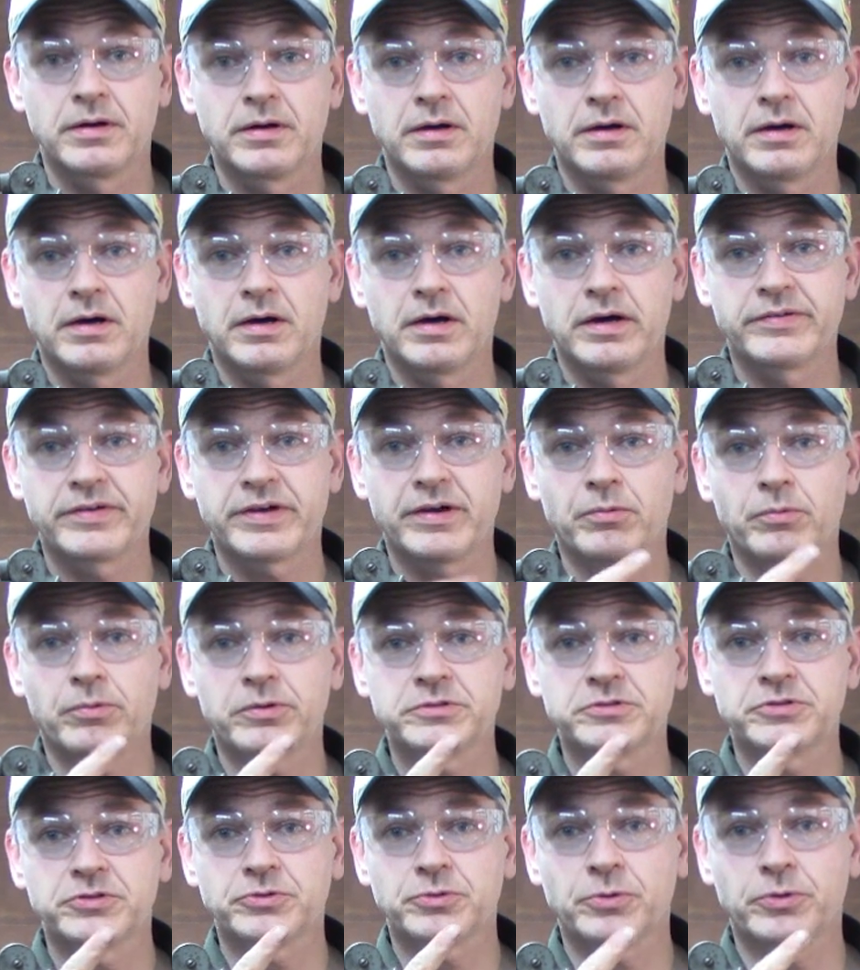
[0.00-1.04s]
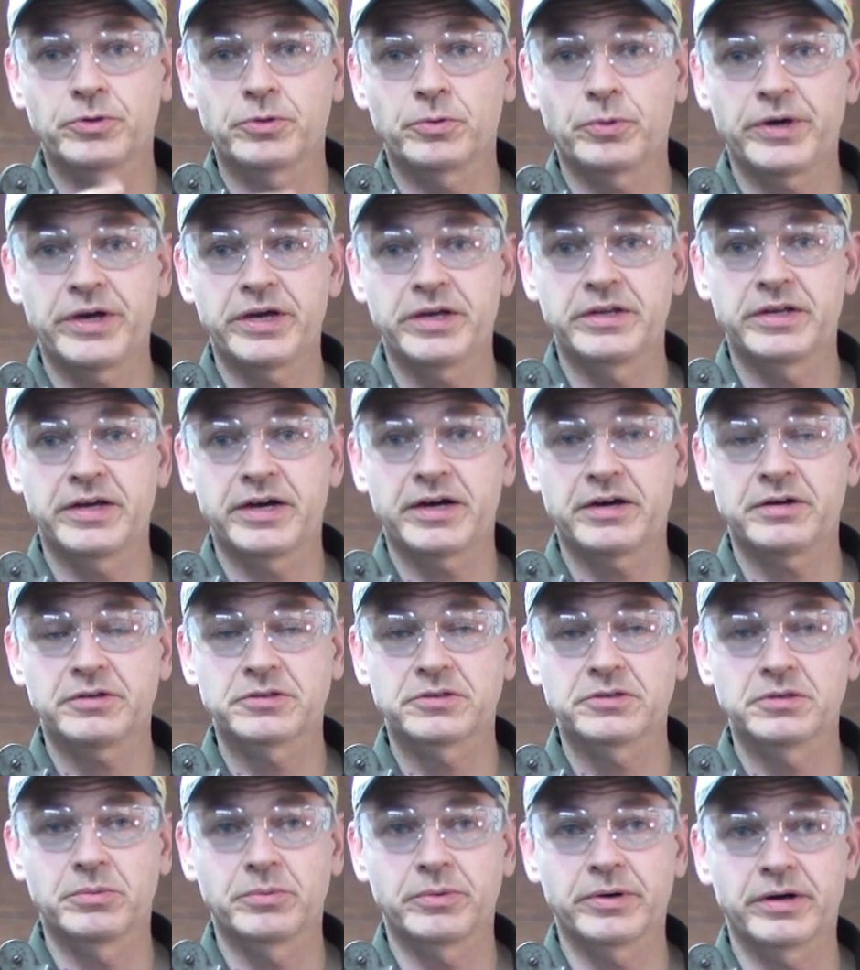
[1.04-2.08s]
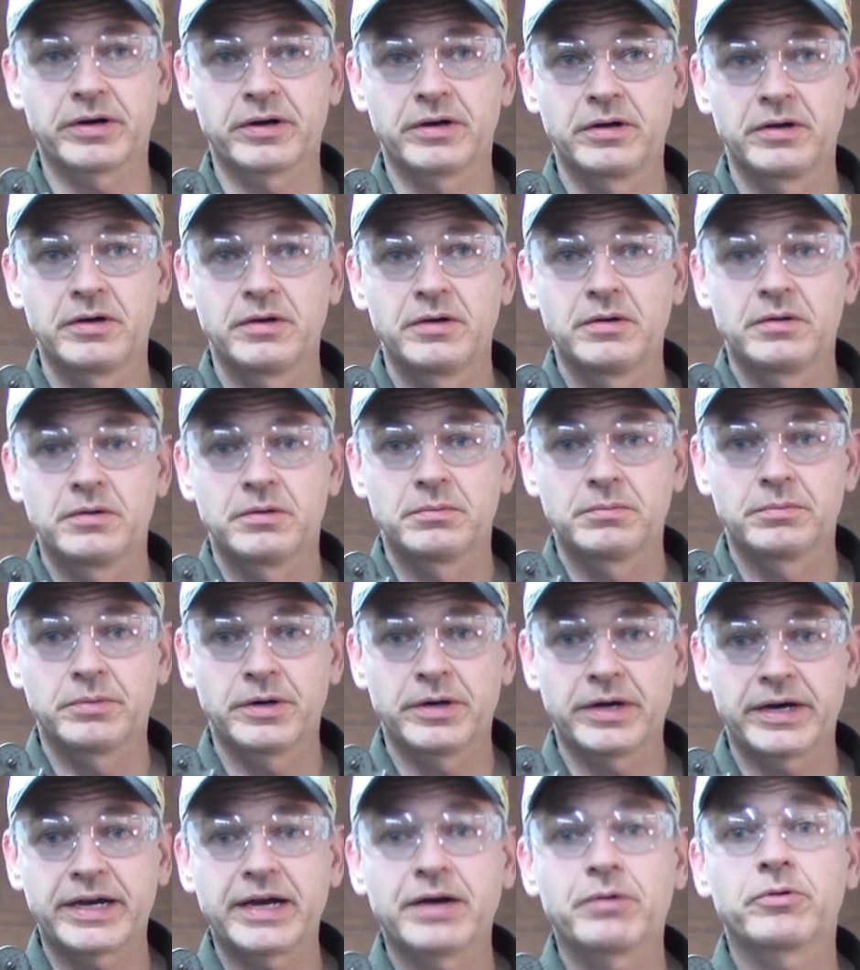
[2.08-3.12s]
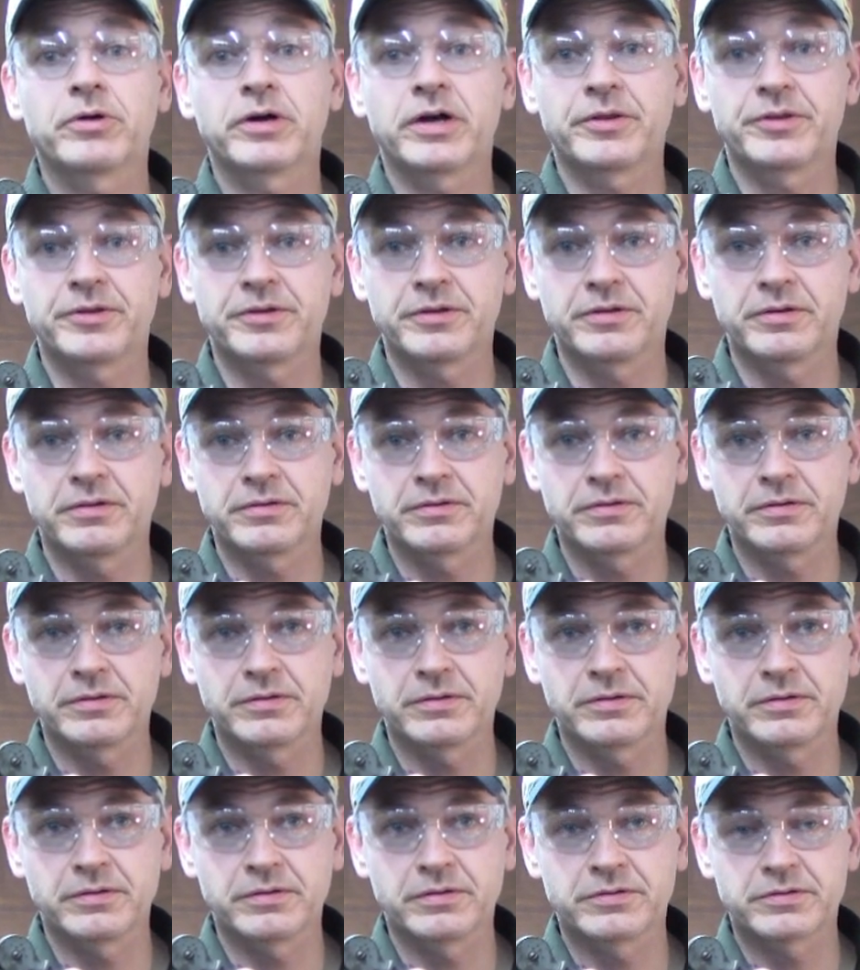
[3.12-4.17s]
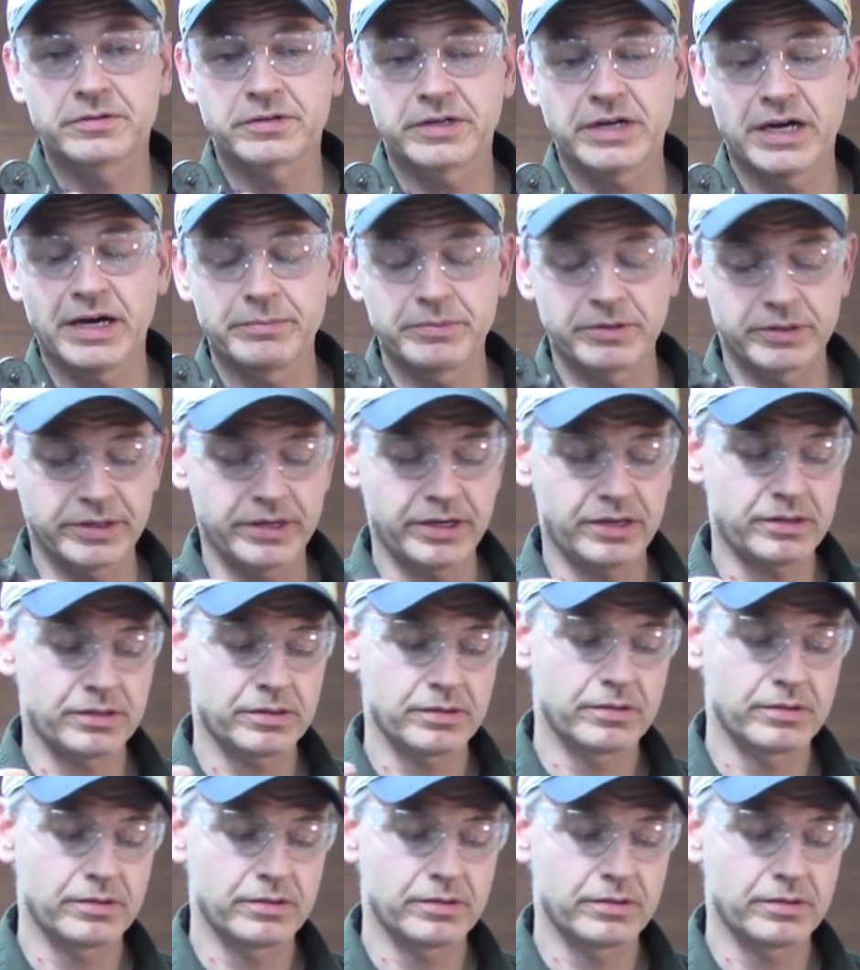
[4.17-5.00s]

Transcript: I've got one stored away in the house somewhere, but I got one on the Sagami lathe.